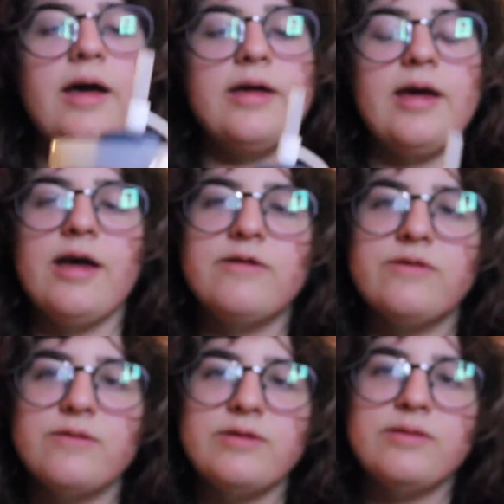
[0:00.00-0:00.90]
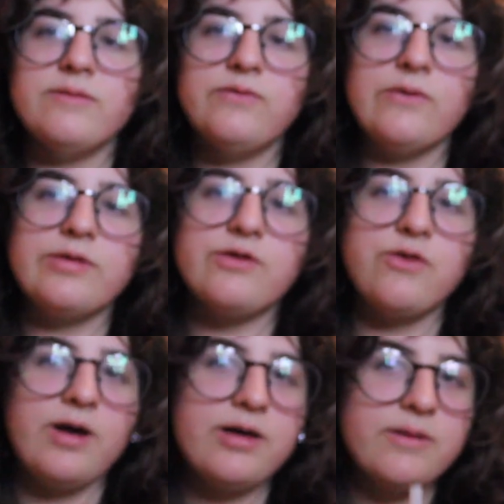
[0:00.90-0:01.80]
Yes, for the
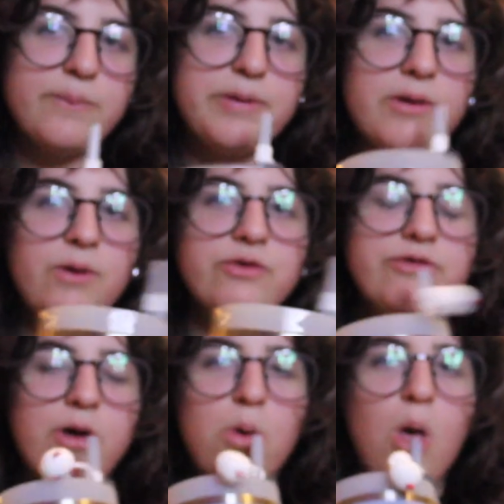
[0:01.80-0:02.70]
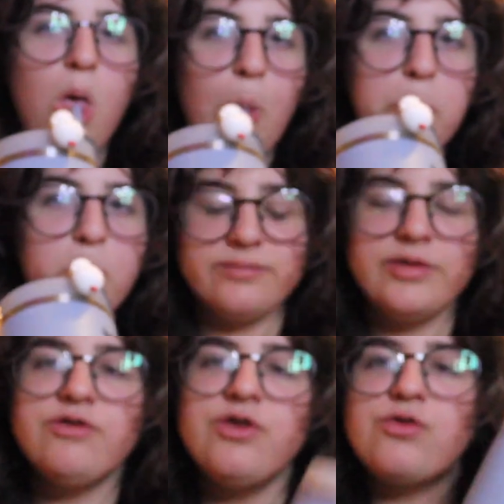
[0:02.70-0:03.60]
trend, but also,
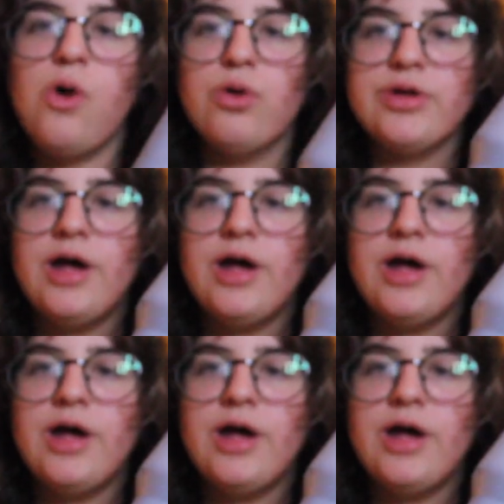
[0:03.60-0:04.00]
this still cold.